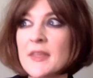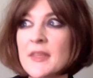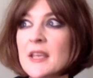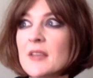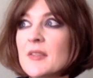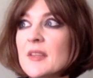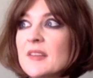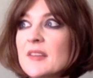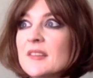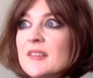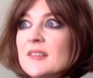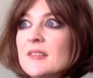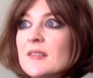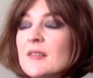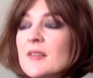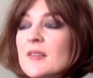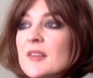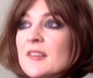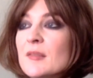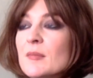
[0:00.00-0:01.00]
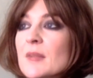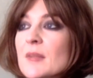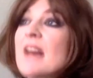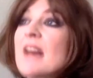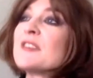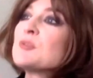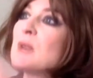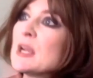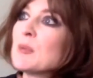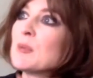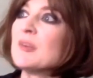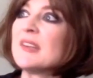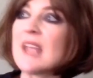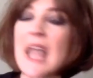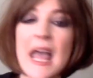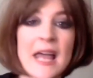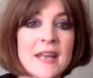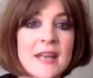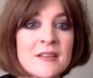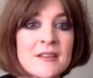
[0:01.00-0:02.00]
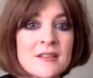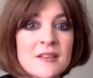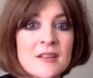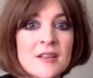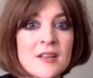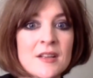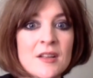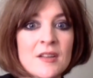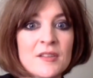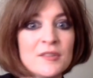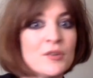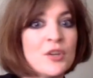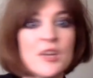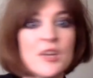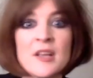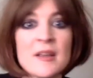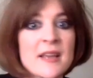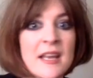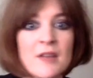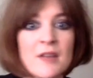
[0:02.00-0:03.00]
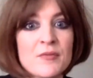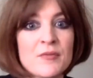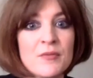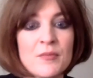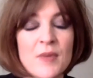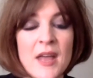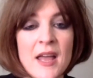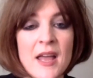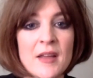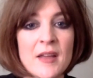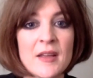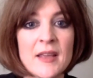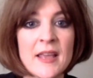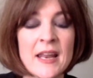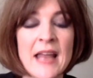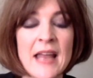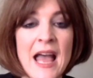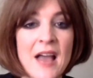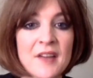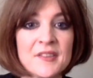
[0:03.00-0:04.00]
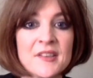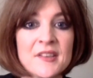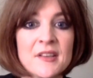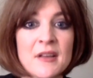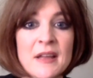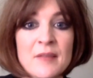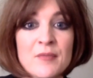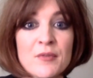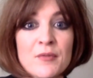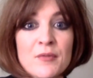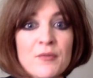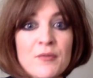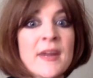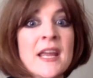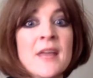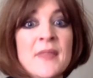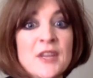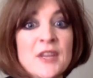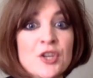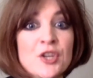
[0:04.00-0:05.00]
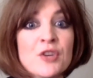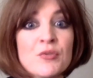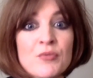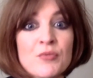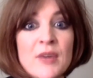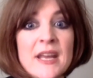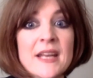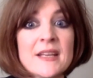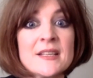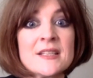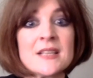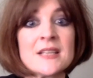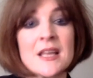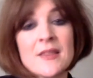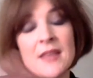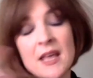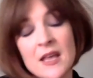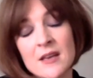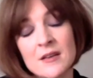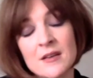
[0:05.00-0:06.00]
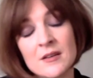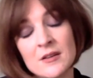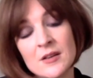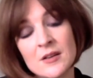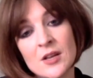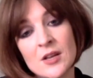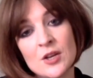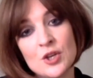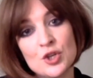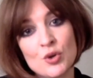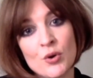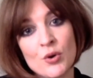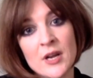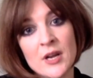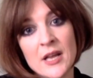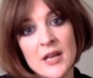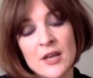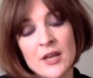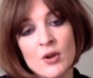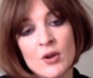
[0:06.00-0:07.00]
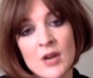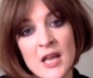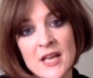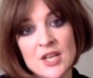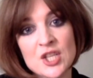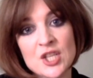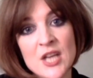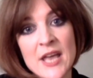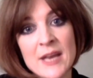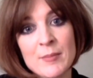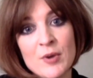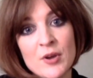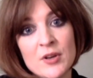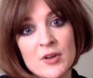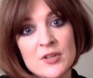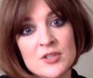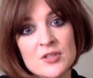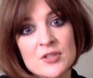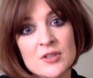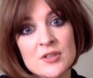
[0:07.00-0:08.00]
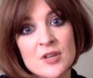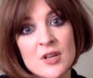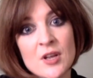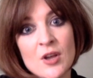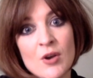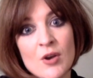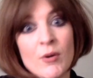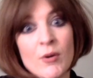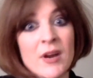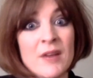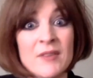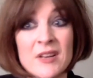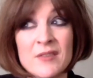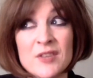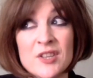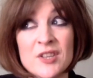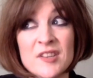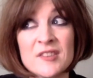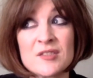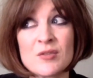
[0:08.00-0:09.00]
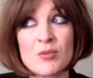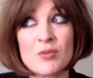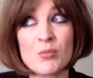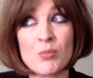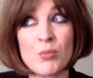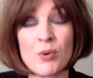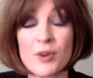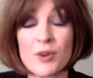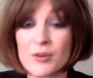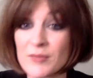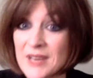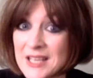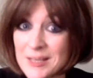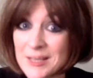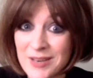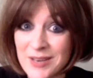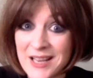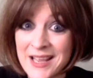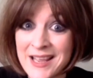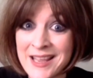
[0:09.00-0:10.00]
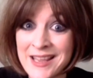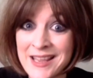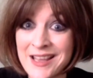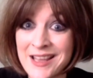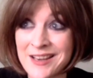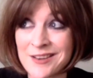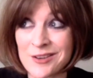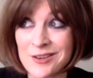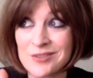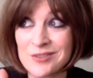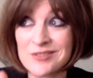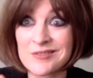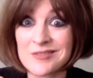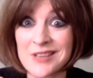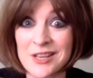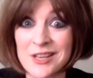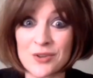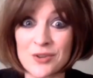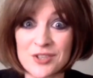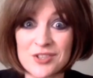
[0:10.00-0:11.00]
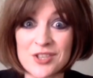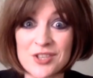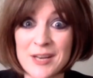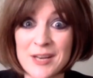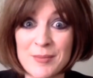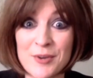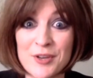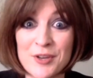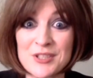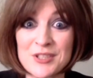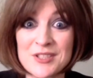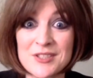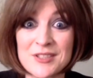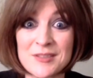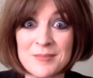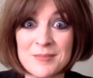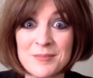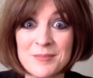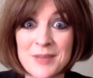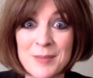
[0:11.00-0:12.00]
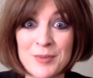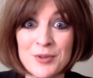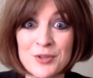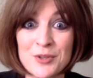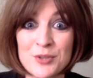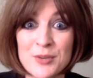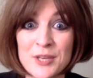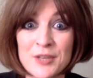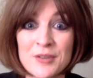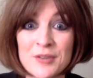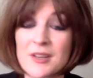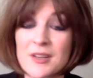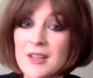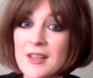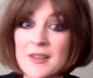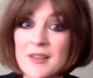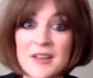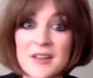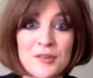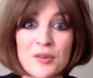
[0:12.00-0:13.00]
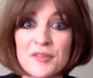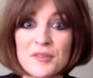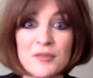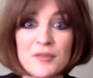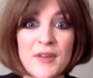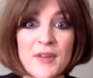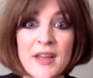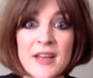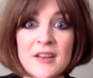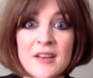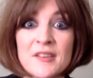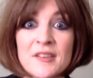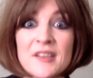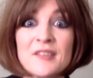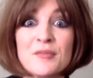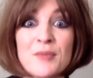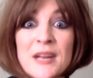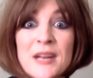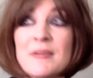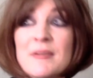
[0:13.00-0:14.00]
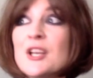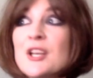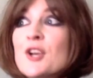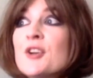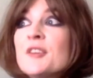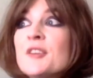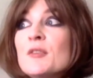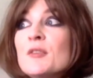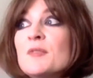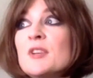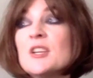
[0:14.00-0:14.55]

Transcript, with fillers: So I think this last week was Yan, so you can kind of can access it for free, and then you can read it and then join like an online chat about it. That's brilliant. Or even if you want to read the play and not chat about it to people on Twitter. It's also fun. That's really, really good.